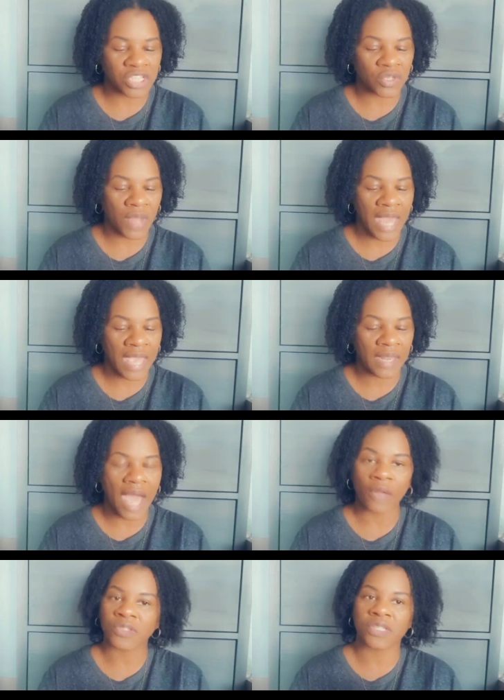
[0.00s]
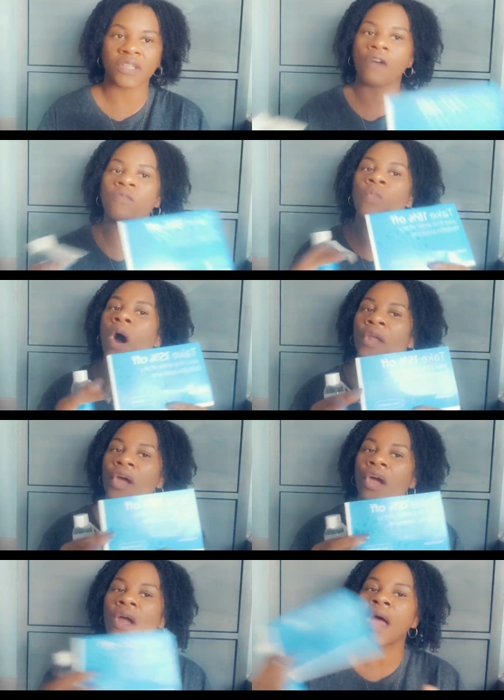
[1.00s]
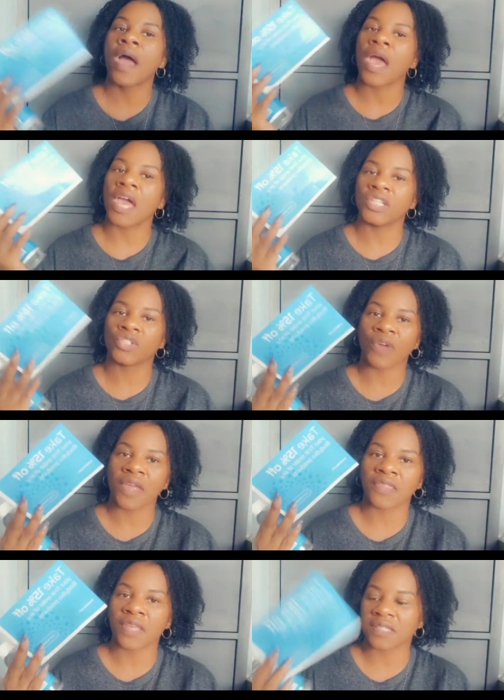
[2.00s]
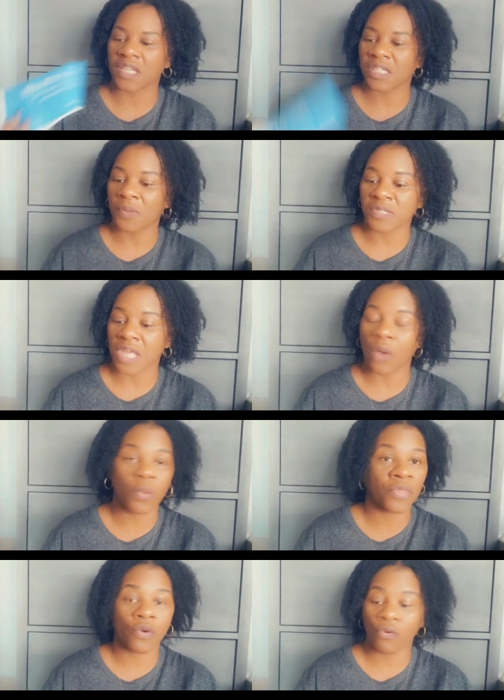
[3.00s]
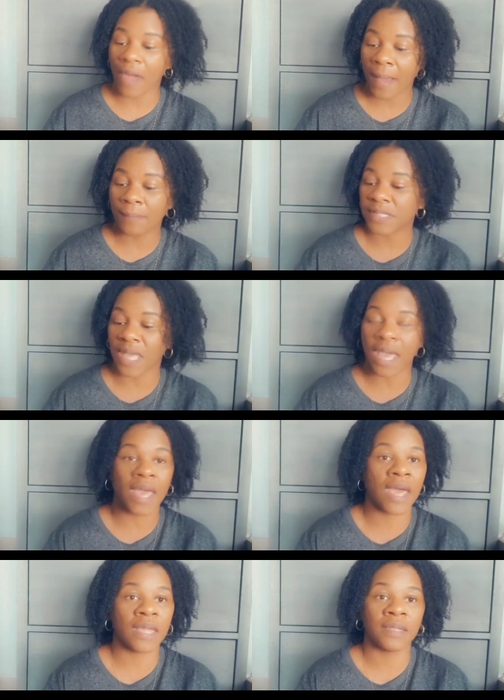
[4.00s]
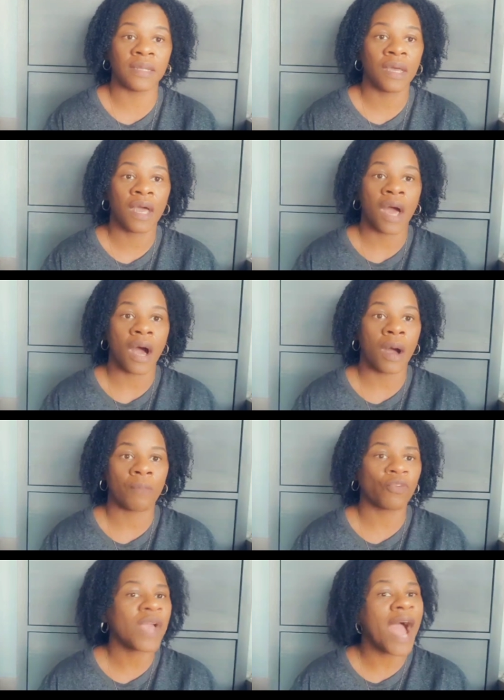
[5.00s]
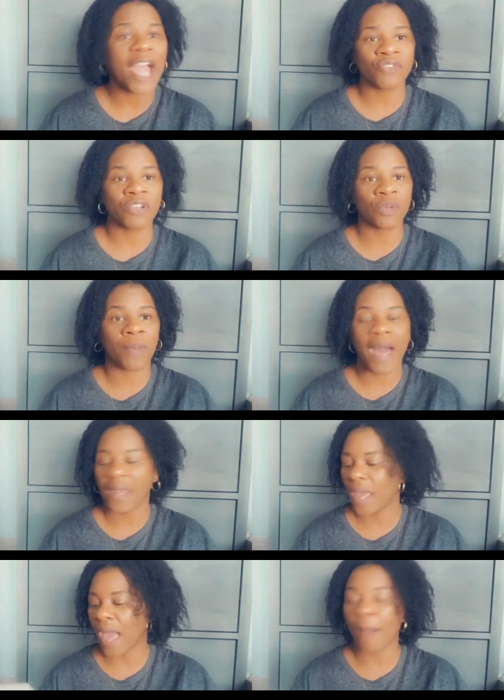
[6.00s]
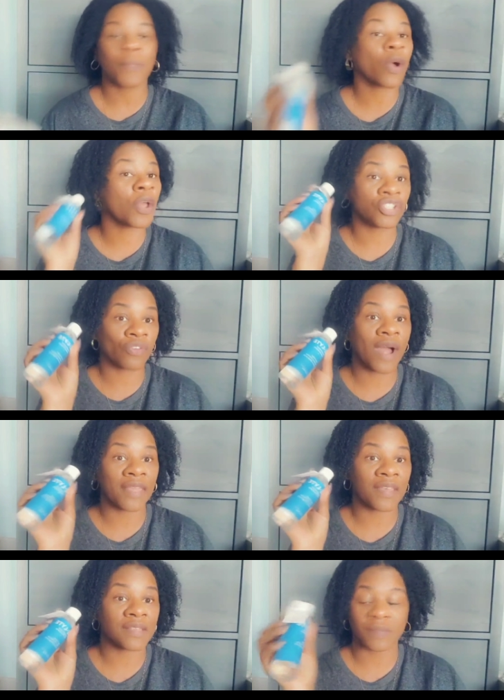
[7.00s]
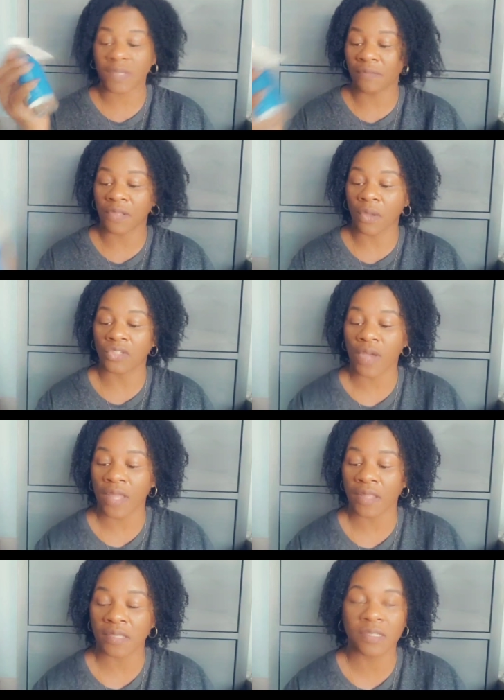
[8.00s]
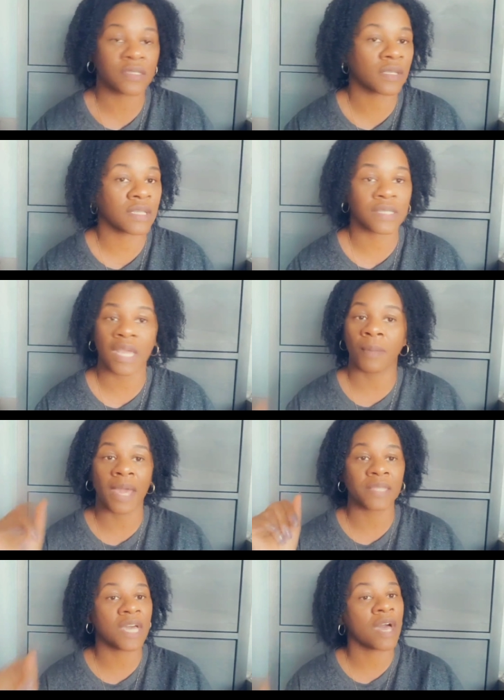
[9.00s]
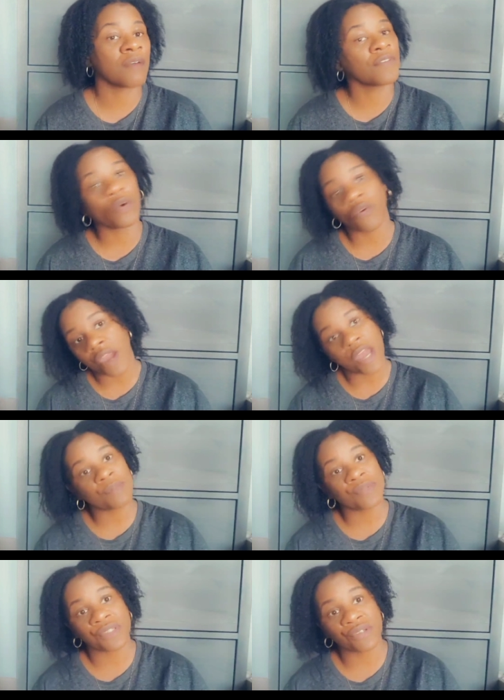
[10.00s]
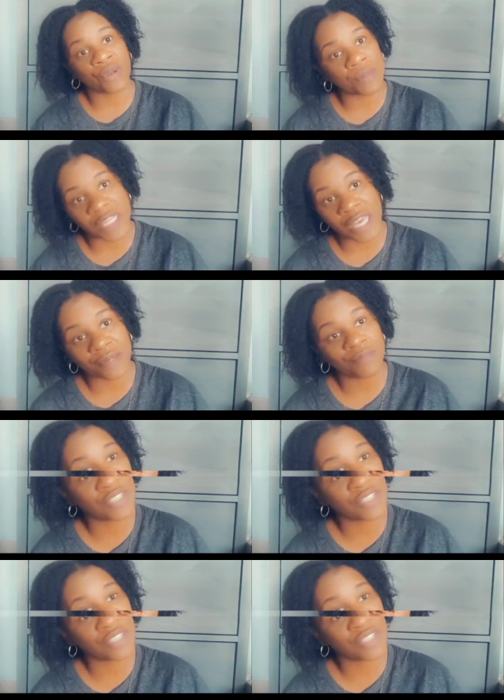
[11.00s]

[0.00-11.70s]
into eight ounces of water and drink this. And it's supposed to help with cramps and um, rehydrate your body. I'm going to try this. I'm definitely going to try this because ain't nobody got time for no cramps. You know what I'm saying?